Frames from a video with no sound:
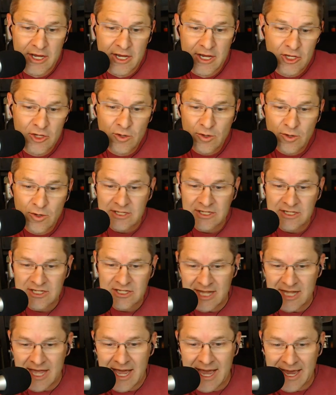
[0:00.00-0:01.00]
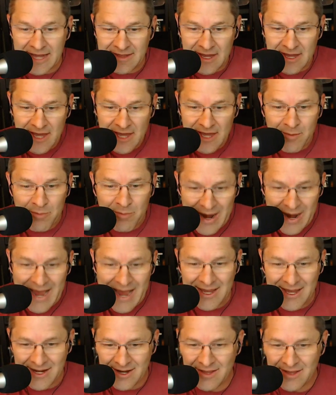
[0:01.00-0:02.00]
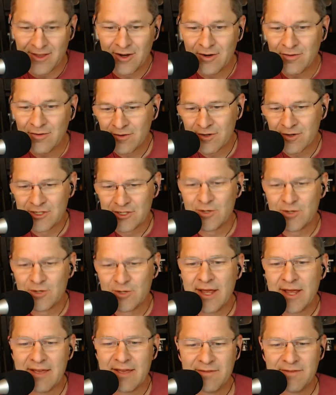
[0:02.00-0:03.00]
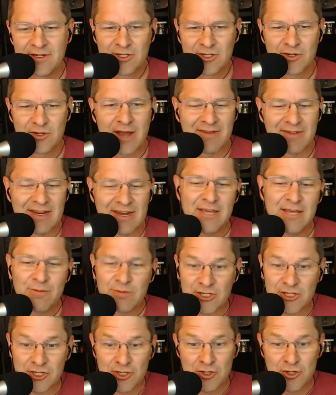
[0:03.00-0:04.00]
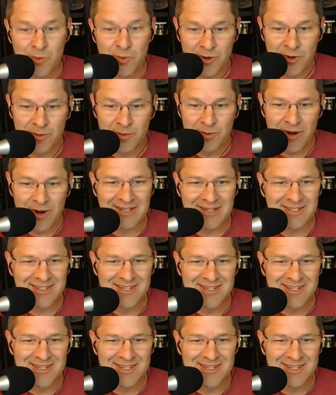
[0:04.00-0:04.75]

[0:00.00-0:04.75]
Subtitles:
You can slide. They got a bracket in there for a 2.5-inch drive, and he was super impressed.